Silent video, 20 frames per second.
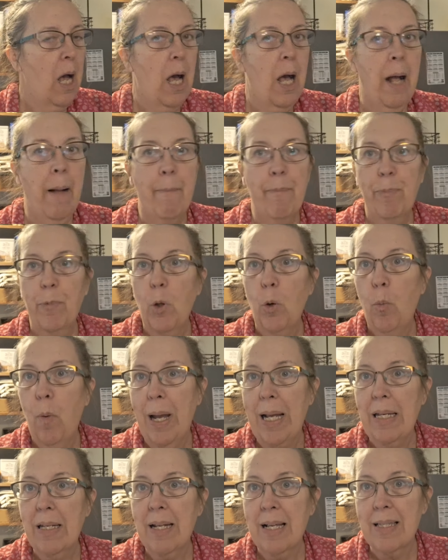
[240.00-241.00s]
um,
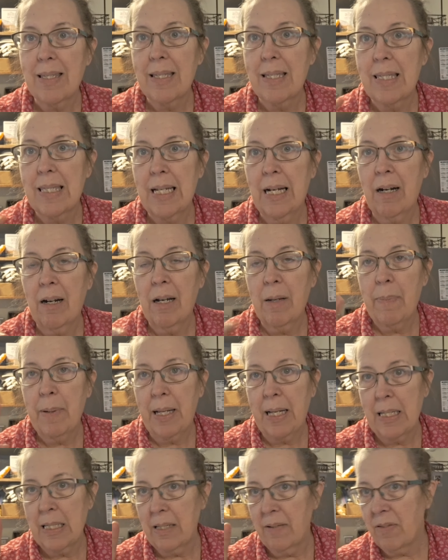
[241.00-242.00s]
quite necessary
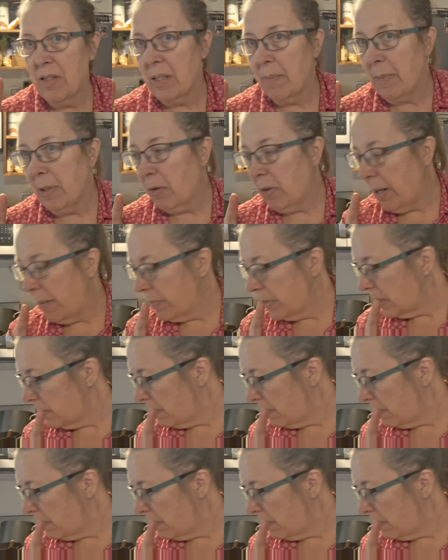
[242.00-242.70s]
because of some of grandma's